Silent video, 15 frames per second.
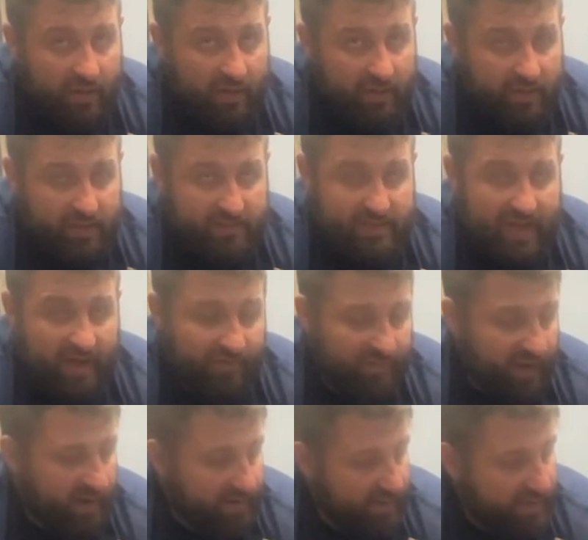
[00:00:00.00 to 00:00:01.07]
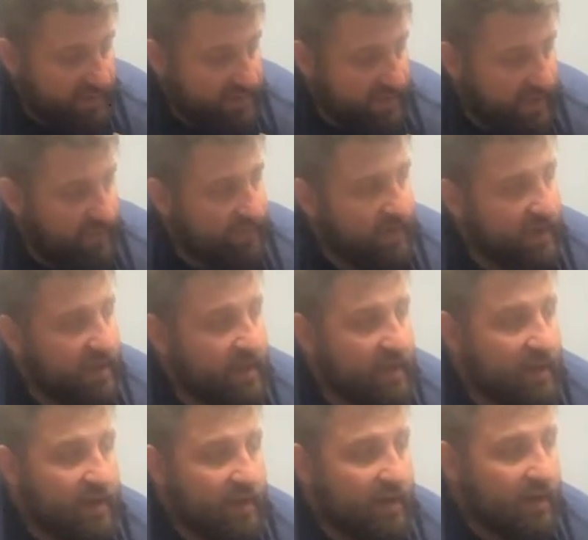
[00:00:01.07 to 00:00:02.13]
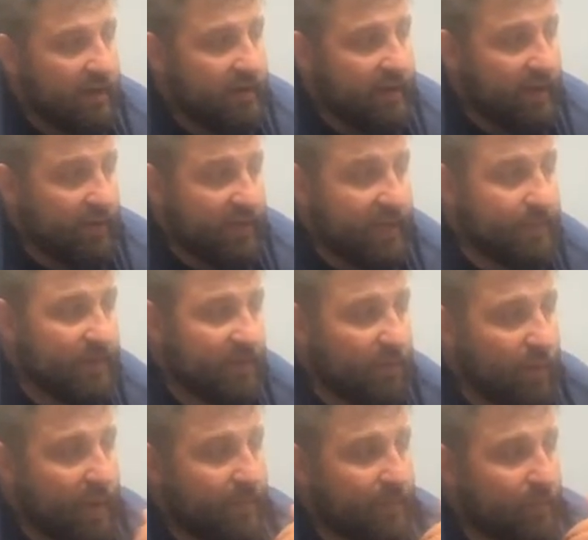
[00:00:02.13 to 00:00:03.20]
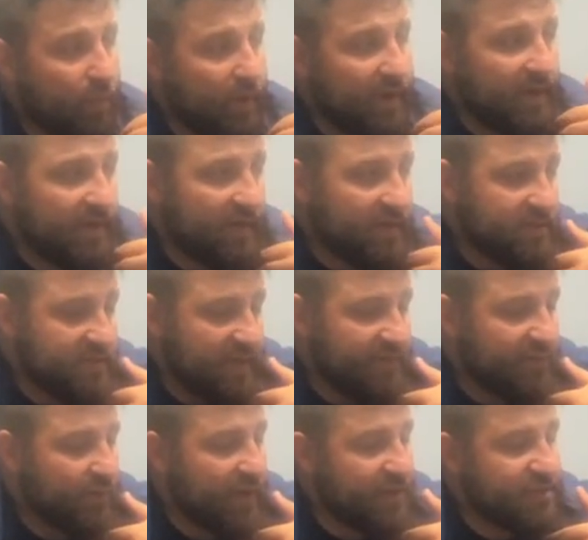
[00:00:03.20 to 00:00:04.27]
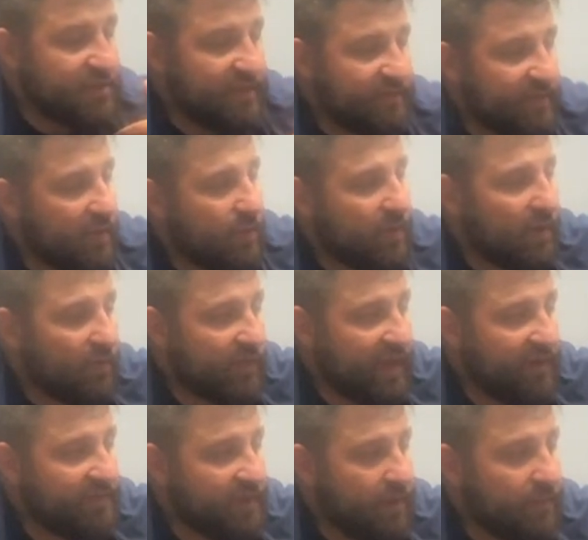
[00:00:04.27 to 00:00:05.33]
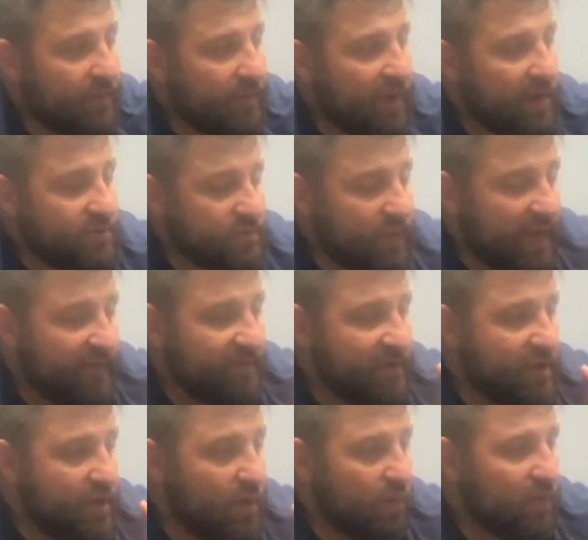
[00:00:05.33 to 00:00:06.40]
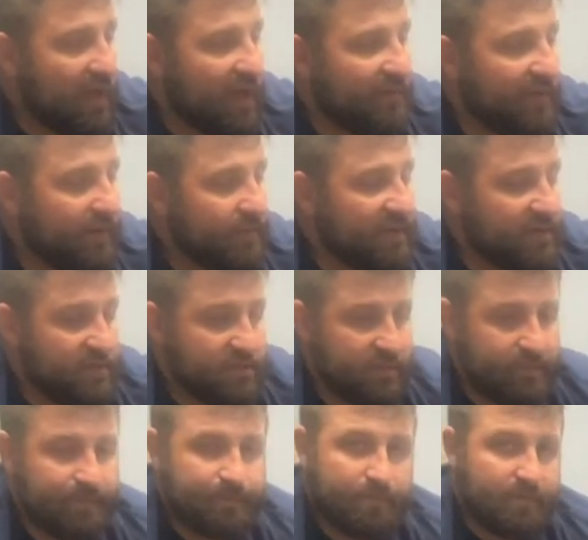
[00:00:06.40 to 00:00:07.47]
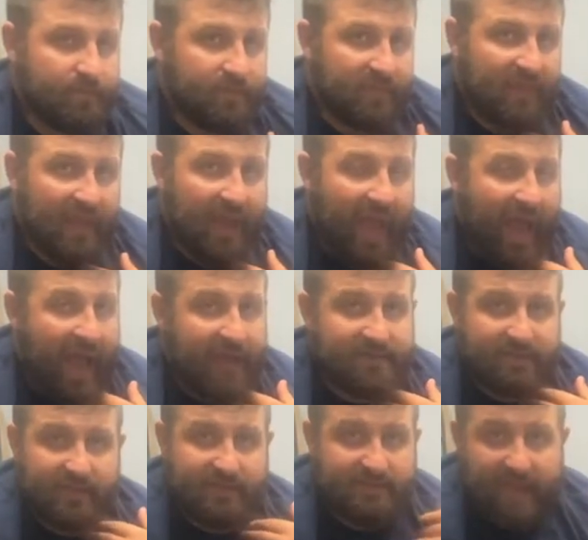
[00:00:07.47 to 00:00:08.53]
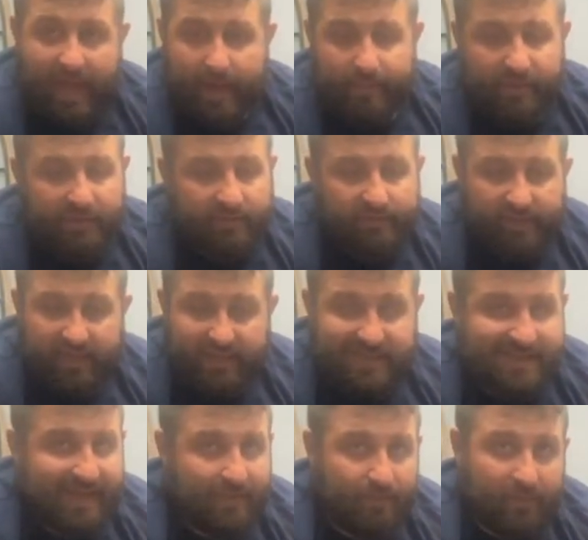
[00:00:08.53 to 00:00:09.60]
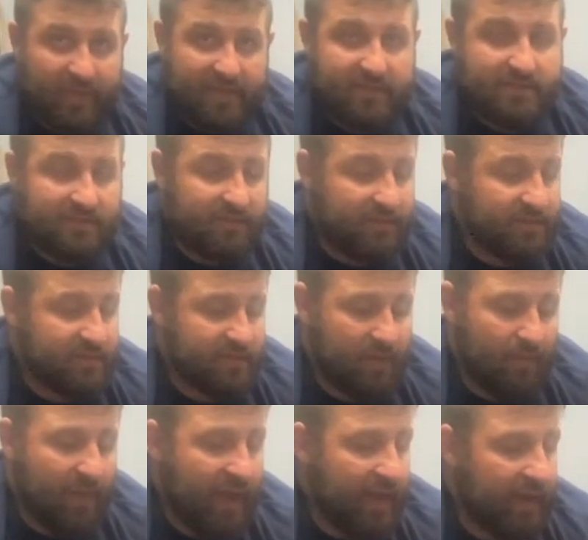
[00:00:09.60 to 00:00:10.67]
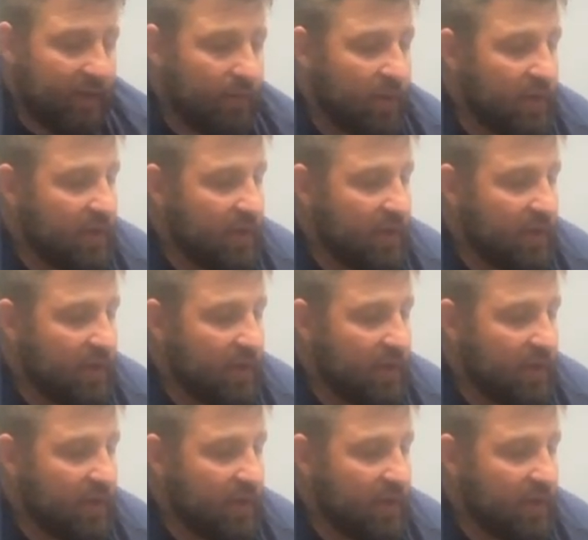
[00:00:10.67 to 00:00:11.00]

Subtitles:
does not fire on safe. Now keeping the weapon pointed in a safe direction, even though we only have dummy rounds, we have no live ammunition. Accidents happen, things get missed somehow,